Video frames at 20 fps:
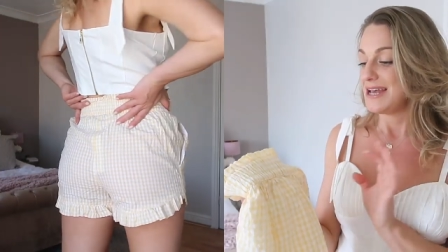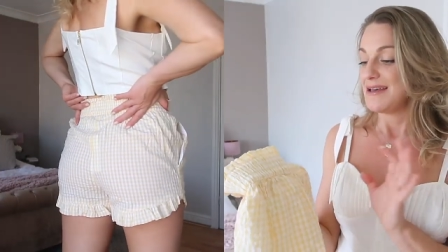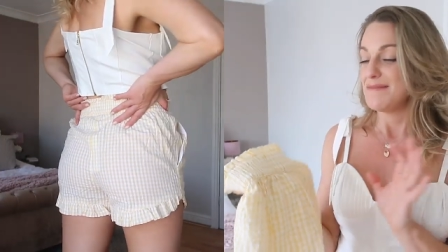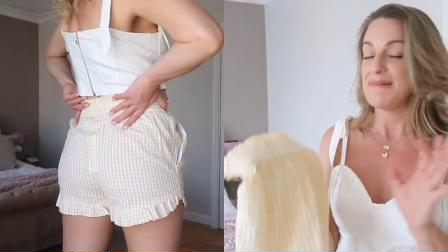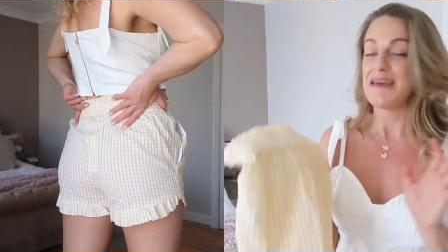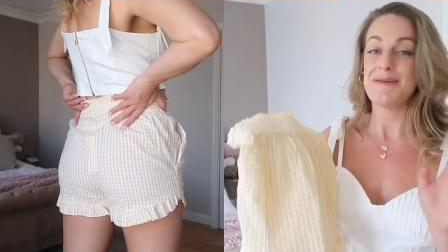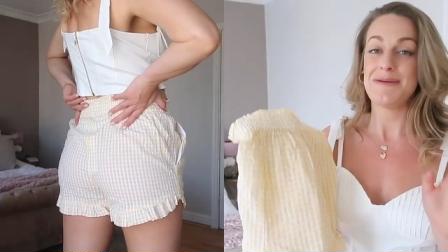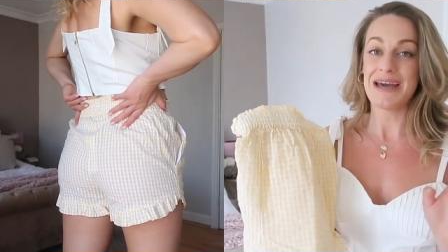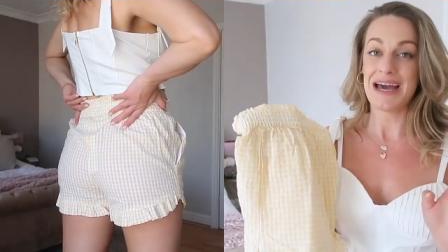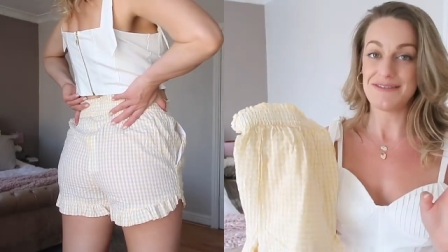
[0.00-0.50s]

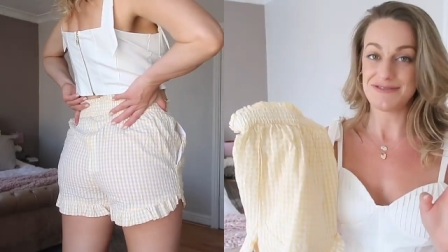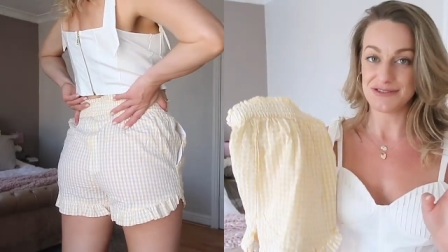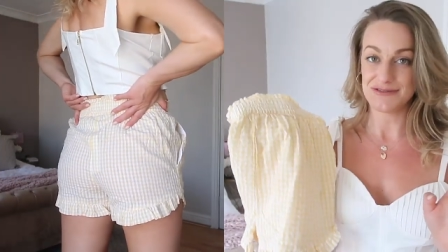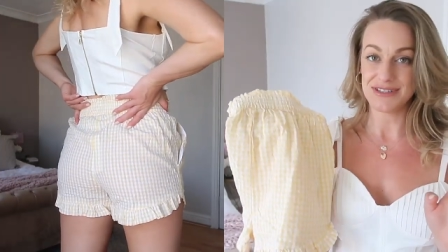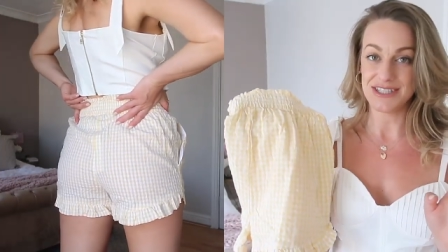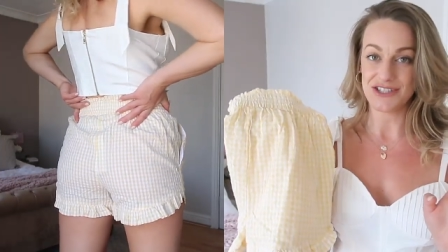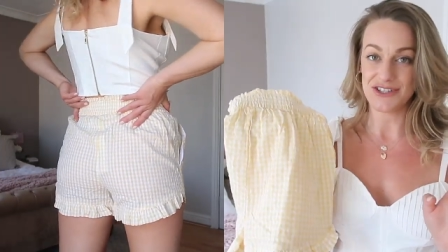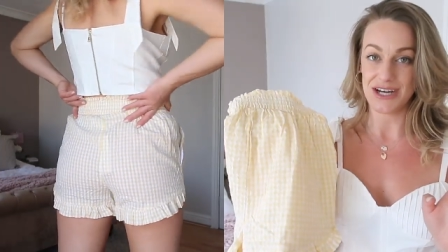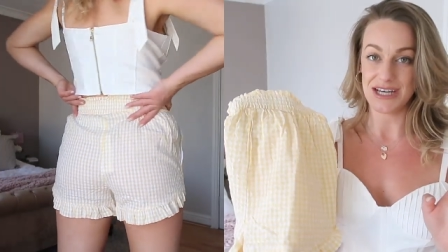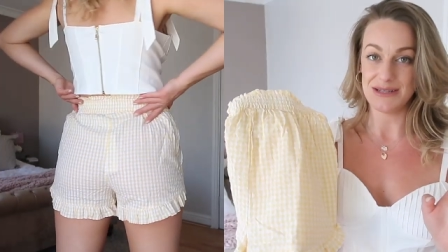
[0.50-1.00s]
maybe I have to
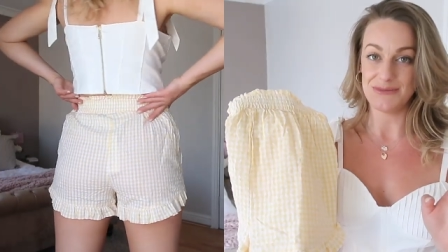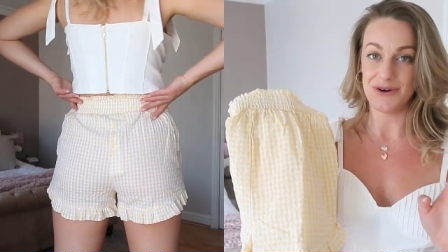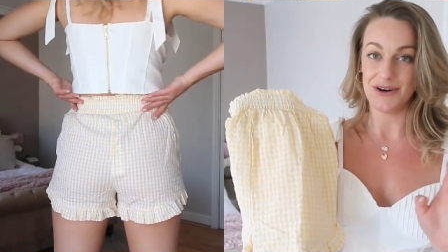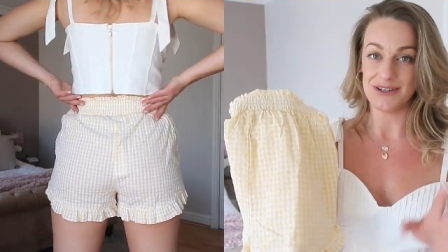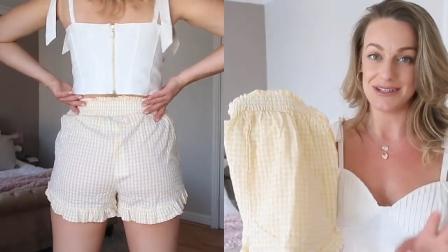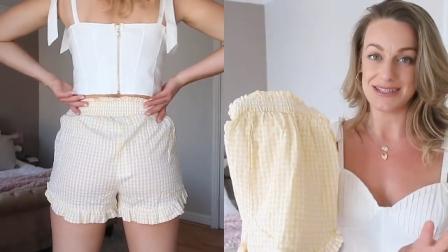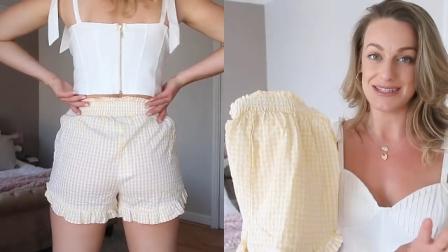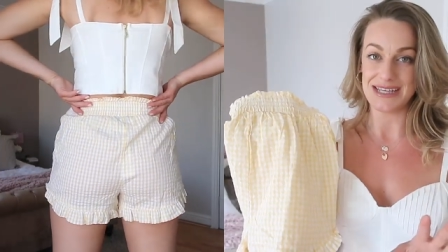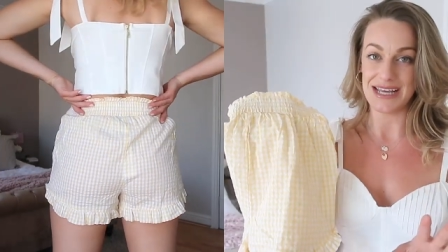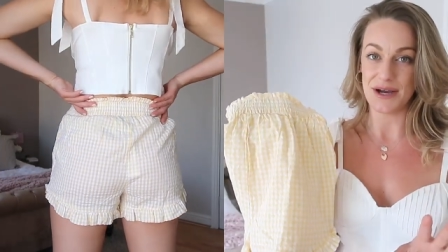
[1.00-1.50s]
retry them
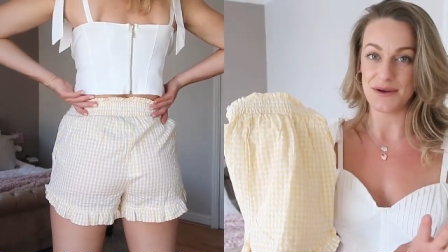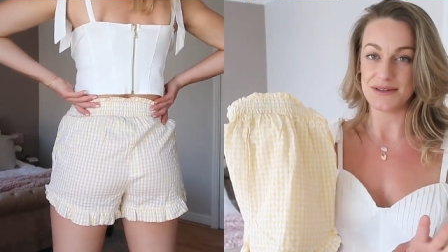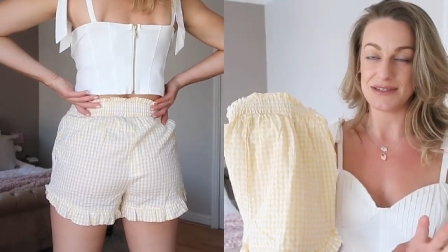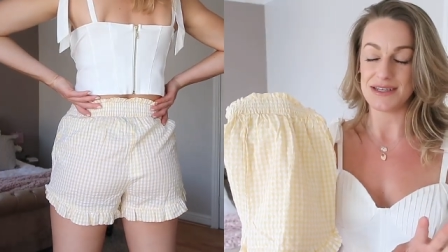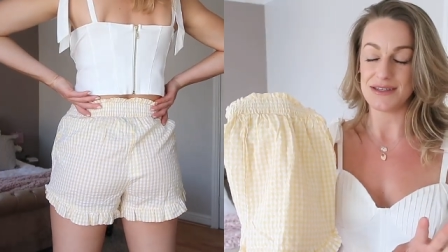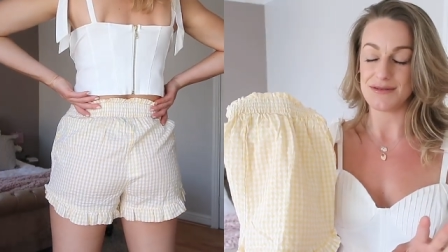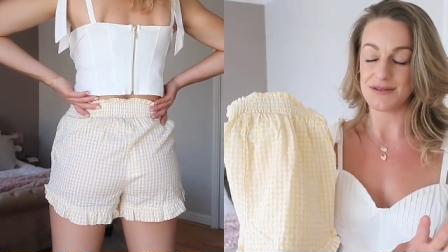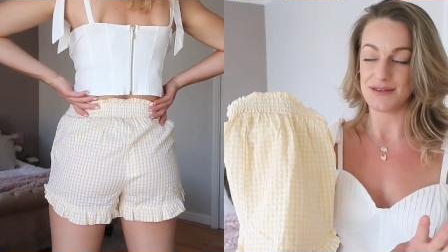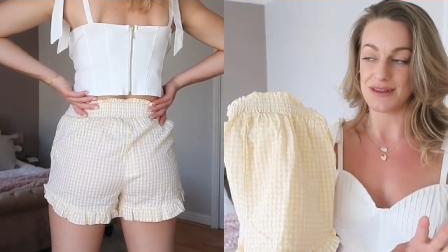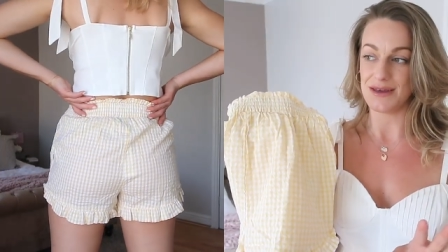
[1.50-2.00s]
on and see how
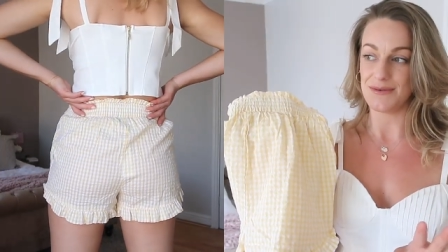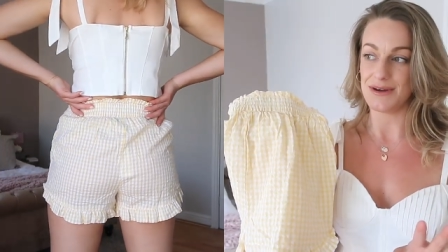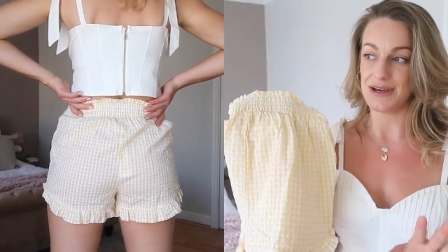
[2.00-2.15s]
see-through they